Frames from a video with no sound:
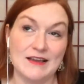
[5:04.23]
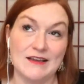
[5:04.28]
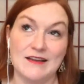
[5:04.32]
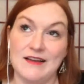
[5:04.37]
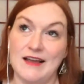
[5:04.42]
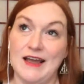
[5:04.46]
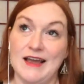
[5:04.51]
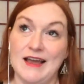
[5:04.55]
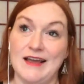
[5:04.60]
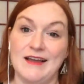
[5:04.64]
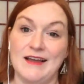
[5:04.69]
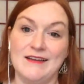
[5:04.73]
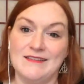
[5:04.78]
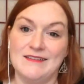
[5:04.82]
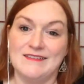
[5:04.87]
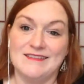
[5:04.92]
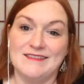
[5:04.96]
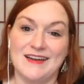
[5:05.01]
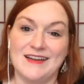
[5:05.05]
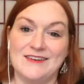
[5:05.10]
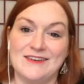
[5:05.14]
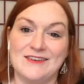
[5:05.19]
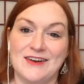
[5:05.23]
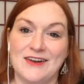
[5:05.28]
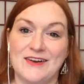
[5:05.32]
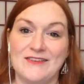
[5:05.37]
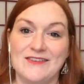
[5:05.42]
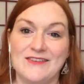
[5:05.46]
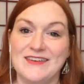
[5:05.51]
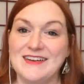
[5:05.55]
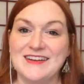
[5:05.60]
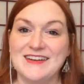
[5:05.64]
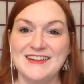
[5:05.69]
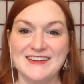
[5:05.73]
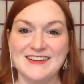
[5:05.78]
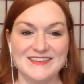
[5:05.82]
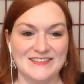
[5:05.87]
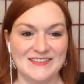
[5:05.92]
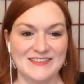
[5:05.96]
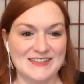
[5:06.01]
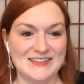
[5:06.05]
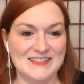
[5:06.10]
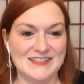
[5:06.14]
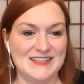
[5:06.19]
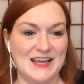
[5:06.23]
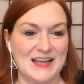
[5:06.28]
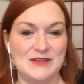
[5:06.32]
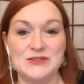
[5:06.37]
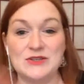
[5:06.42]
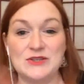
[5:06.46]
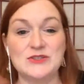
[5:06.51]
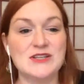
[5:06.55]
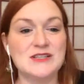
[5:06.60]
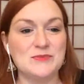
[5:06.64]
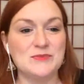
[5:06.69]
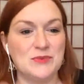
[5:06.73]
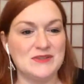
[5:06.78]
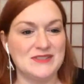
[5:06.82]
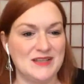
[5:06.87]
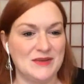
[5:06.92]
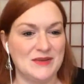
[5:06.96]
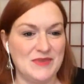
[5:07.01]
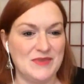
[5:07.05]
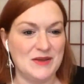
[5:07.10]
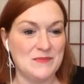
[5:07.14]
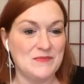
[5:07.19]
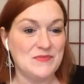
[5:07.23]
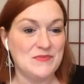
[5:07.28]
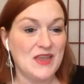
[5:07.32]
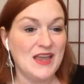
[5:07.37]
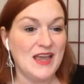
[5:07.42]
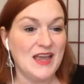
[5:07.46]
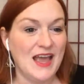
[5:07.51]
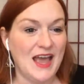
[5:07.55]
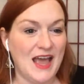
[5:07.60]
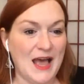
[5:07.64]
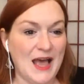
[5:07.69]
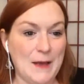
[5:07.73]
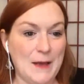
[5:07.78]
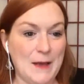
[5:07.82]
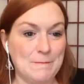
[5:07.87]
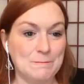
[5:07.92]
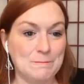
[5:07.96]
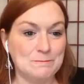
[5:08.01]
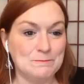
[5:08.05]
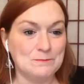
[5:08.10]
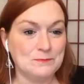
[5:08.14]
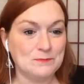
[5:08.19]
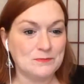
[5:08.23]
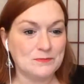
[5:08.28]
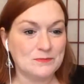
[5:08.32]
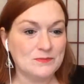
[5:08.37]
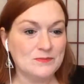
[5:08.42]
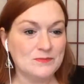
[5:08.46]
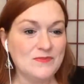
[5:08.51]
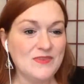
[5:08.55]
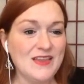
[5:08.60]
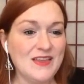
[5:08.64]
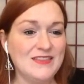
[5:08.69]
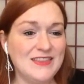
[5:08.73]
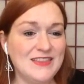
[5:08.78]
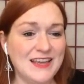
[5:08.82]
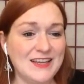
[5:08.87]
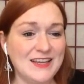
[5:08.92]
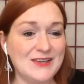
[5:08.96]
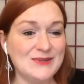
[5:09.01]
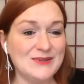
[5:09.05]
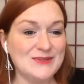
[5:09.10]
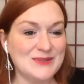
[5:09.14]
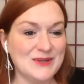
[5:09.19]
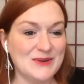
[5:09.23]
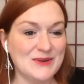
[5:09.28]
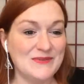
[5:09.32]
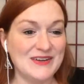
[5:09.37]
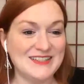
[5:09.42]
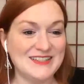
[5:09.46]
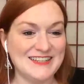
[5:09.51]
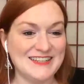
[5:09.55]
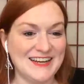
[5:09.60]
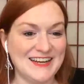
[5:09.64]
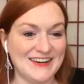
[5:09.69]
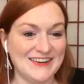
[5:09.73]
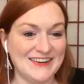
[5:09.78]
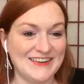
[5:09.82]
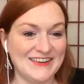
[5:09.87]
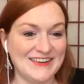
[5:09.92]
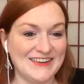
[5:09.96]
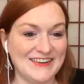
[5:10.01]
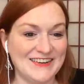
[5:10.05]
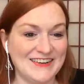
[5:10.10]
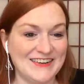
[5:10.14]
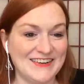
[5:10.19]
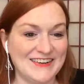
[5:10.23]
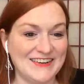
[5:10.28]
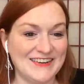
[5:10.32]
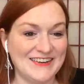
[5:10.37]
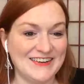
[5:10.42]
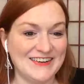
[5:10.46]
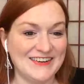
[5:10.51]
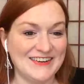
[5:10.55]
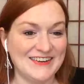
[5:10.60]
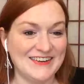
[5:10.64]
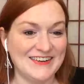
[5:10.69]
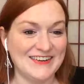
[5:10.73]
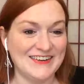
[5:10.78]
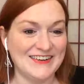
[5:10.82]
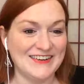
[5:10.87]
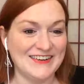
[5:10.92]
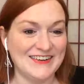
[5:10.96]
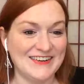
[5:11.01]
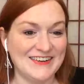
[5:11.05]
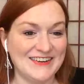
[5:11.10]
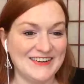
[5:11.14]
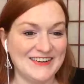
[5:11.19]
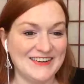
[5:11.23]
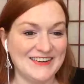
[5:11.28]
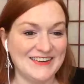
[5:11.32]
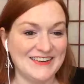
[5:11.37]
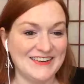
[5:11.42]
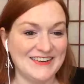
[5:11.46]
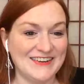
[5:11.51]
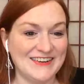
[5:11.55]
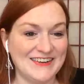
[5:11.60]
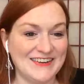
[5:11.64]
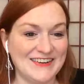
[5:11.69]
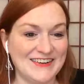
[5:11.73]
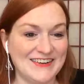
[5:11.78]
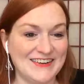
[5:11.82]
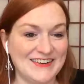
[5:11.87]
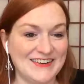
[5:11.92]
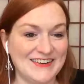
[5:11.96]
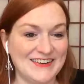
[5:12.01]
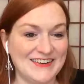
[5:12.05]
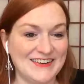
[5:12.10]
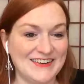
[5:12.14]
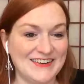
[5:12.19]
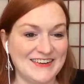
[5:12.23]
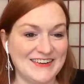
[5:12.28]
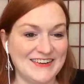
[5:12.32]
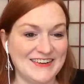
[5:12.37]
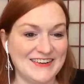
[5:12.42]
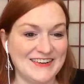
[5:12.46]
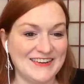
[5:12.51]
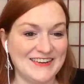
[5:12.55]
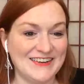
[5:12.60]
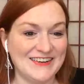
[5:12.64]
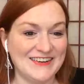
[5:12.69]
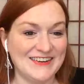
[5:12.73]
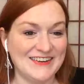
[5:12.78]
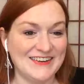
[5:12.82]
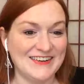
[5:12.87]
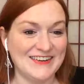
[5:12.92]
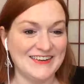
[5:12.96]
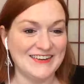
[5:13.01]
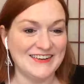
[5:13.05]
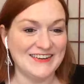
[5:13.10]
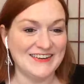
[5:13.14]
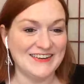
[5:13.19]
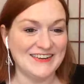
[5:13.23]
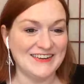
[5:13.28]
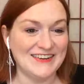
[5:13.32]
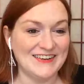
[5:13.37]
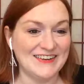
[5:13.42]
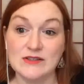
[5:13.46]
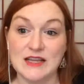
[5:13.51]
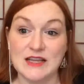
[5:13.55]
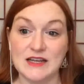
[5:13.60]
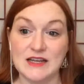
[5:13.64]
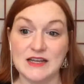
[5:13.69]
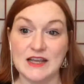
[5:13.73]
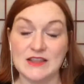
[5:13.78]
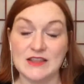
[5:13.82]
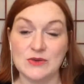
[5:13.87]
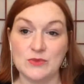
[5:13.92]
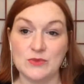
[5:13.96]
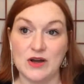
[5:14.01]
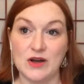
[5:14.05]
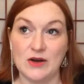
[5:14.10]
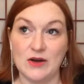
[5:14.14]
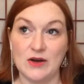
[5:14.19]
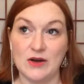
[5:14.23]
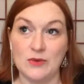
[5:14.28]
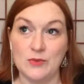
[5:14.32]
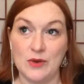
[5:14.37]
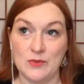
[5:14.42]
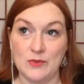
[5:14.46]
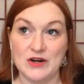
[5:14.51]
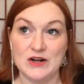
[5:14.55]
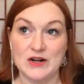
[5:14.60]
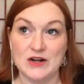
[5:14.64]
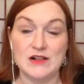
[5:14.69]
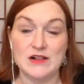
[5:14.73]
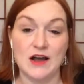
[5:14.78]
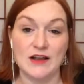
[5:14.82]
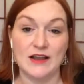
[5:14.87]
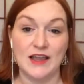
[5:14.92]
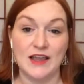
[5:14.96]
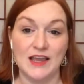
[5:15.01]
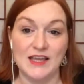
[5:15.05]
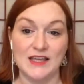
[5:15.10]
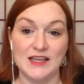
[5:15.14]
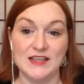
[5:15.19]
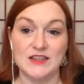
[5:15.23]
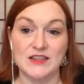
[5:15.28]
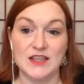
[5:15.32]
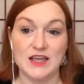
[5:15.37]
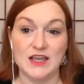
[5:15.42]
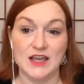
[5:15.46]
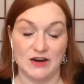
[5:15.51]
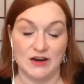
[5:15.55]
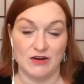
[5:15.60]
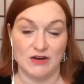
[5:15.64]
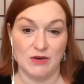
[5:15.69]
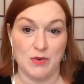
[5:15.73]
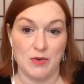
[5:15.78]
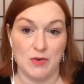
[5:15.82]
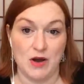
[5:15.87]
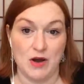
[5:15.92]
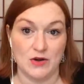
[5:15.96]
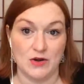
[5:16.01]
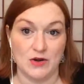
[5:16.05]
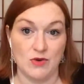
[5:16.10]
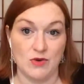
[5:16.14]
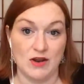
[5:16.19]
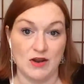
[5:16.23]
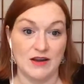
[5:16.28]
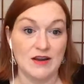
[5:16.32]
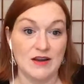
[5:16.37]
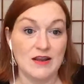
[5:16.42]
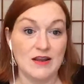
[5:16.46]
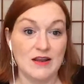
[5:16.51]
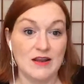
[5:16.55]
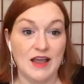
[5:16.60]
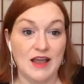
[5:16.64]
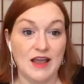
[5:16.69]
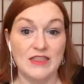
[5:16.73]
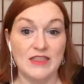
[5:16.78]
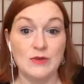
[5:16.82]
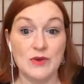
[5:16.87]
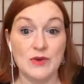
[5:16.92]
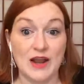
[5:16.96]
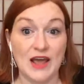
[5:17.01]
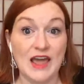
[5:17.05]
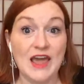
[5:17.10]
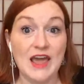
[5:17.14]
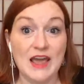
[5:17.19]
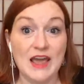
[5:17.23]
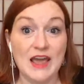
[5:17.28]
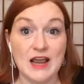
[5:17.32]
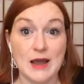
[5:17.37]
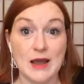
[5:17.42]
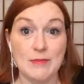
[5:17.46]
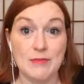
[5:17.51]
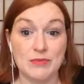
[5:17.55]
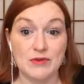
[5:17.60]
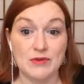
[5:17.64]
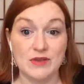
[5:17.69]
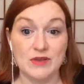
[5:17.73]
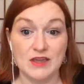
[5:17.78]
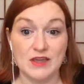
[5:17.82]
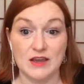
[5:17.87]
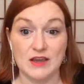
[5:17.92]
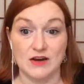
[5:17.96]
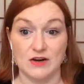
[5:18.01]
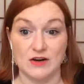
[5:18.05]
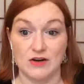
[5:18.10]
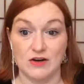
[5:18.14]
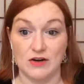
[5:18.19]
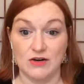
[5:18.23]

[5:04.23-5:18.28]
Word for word: ah, I don't know what to say. So just put something. Um, Thank you so much, Carol. And yeah, and so that I'll do that on Sunday at the um, at one o'clock and the Harry Potter one. And then when I hang up here,